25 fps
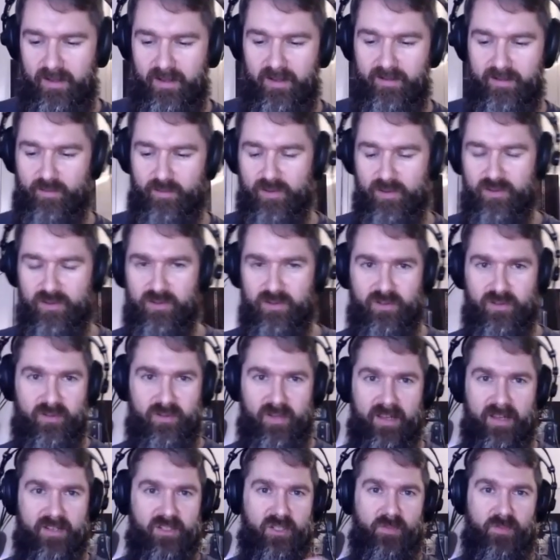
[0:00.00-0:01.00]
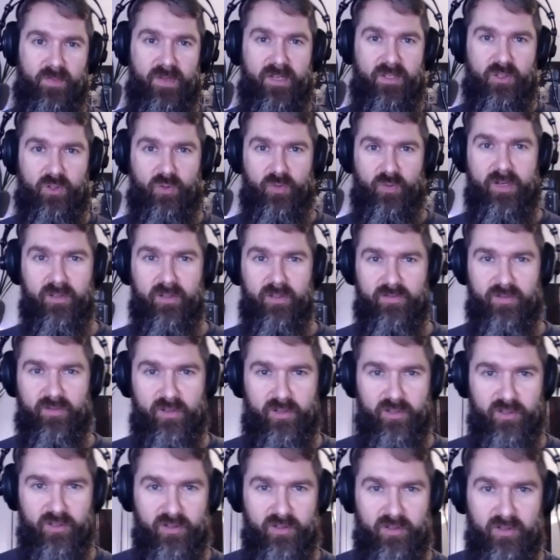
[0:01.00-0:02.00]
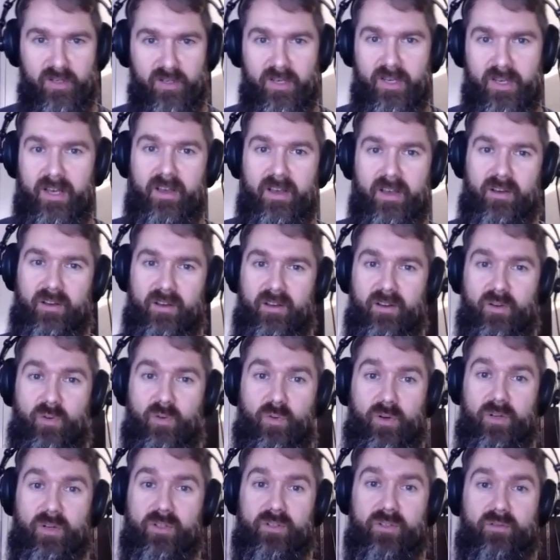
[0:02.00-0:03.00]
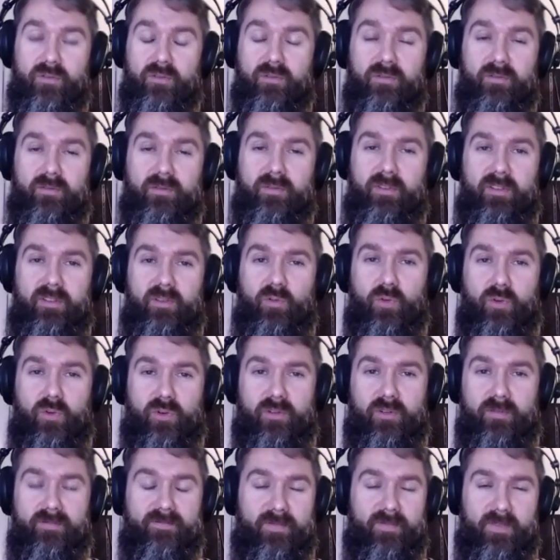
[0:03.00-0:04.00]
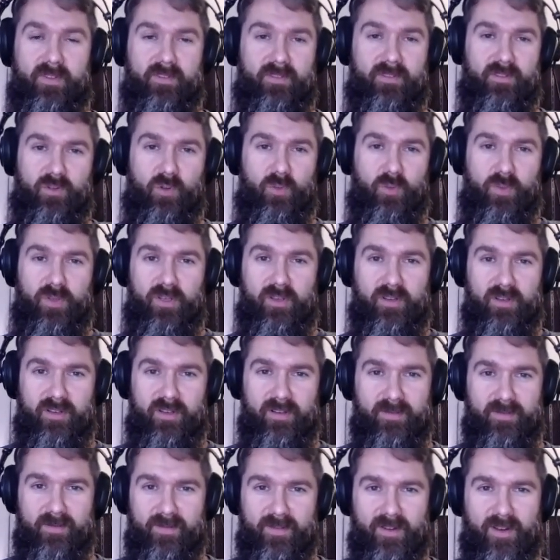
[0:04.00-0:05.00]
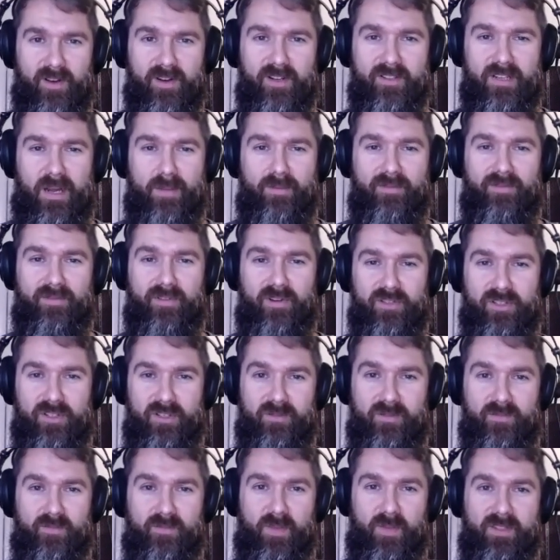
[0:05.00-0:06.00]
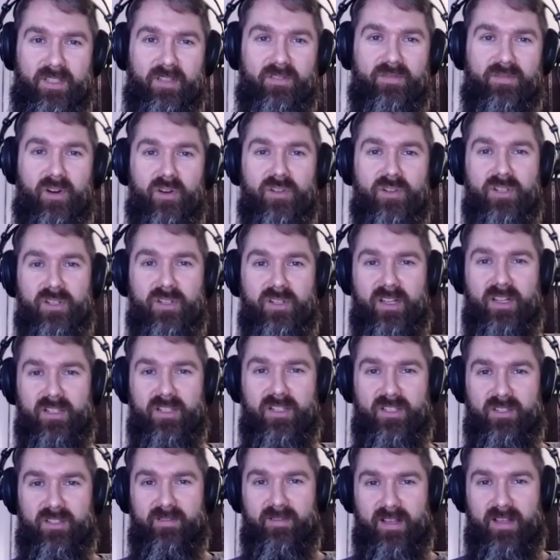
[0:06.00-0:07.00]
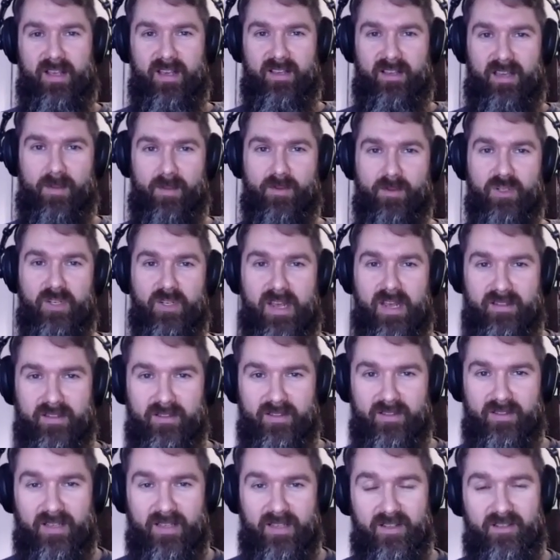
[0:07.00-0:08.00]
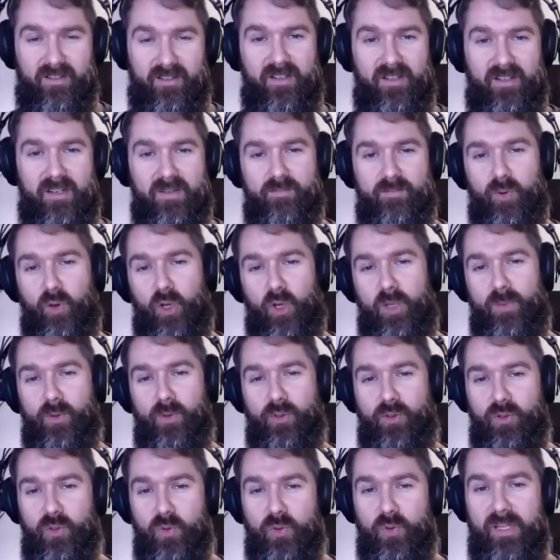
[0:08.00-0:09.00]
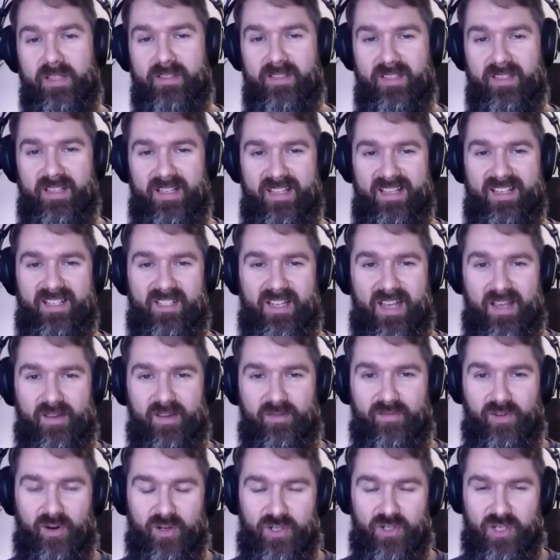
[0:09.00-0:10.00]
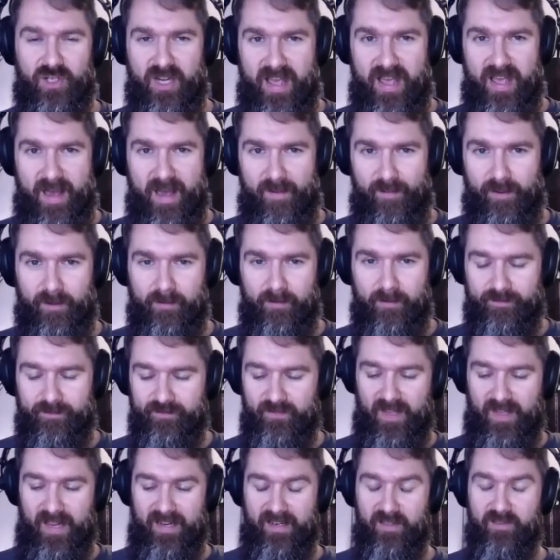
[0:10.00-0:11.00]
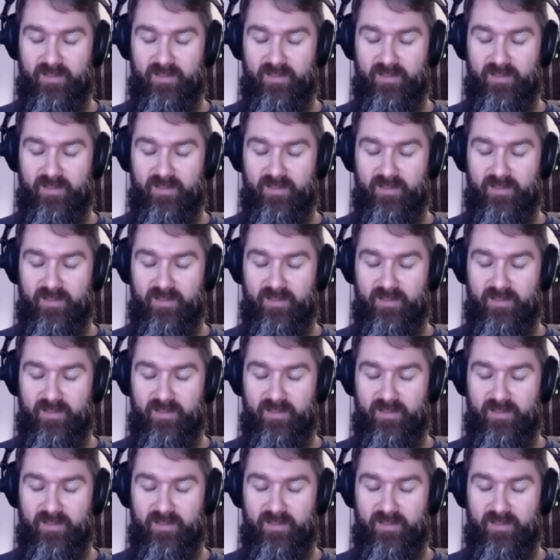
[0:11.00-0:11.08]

for instance, an HTTP triggered function, or it could be other type of function, but that function is encapsulated, that the deployable unit is a function app. And that